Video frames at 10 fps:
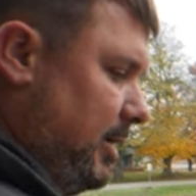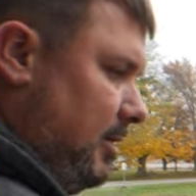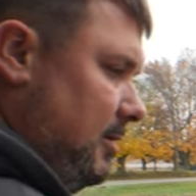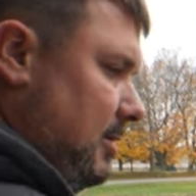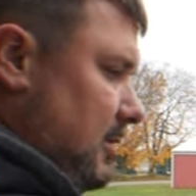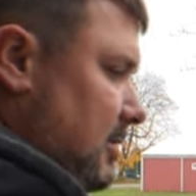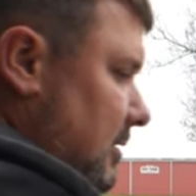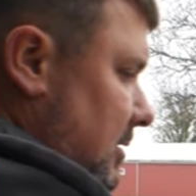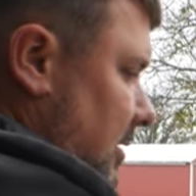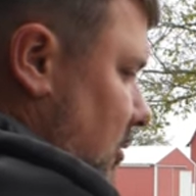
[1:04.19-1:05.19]
man.
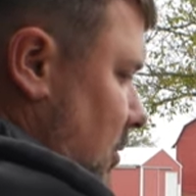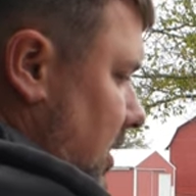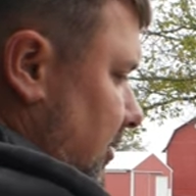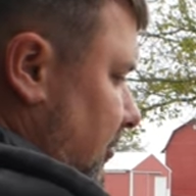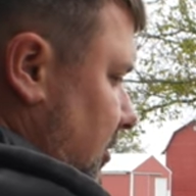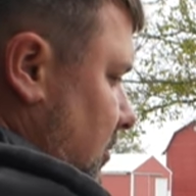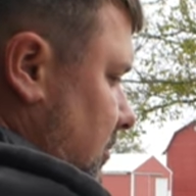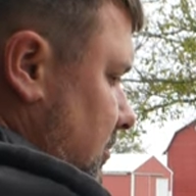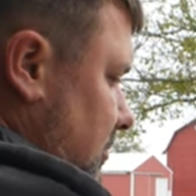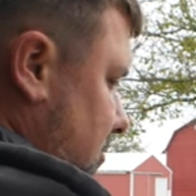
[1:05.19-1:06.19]
I don't want it to.
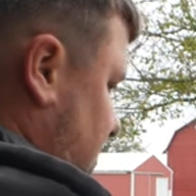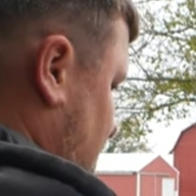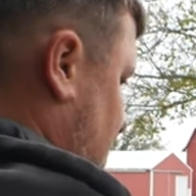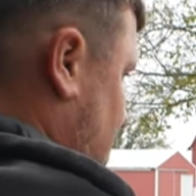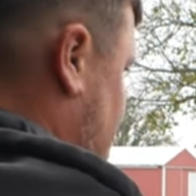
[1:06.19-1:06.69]
So,